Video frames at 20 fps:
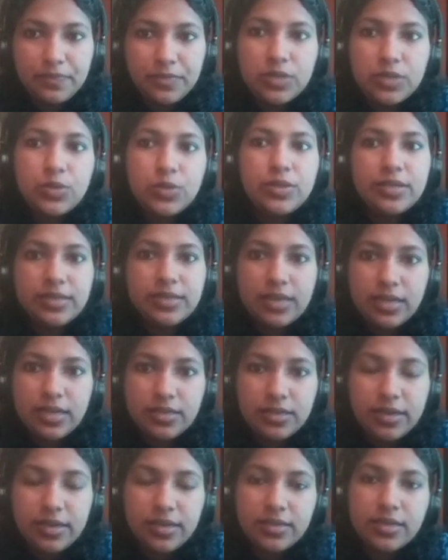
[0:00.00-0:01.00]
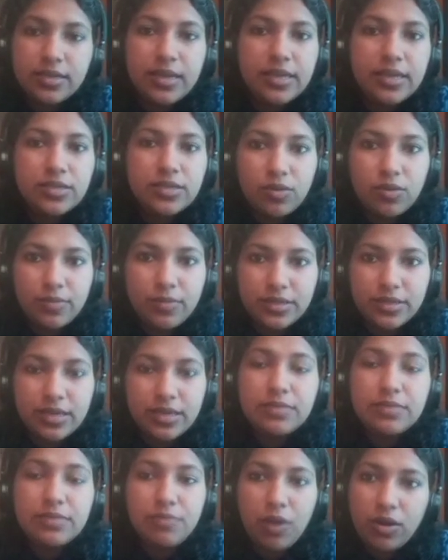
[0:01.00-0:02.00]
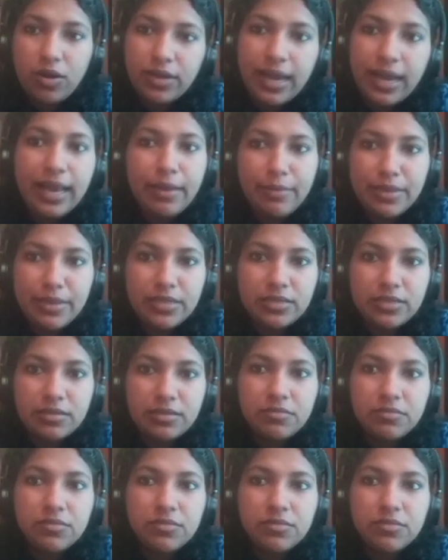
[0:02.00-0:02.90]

So it is considered as an S block elements.